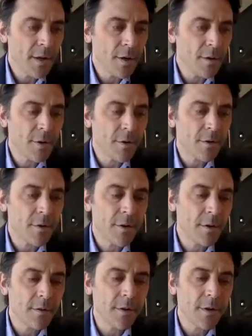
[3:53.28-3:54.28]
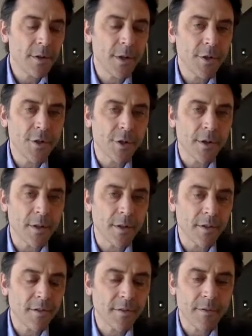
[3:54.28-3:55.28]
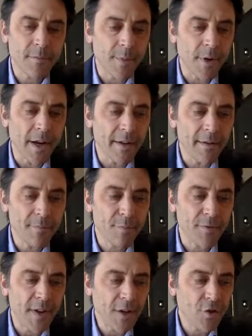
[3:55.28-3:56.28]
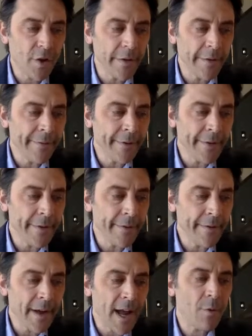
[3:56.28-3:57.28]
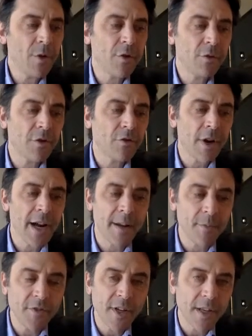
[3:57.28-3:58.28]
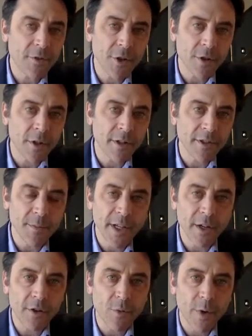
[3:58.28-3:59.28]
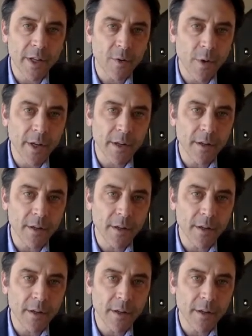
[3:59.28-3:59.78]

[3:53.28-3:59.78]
know, you're a journalist by profession. How would you describe the state of journalism in the year 2020?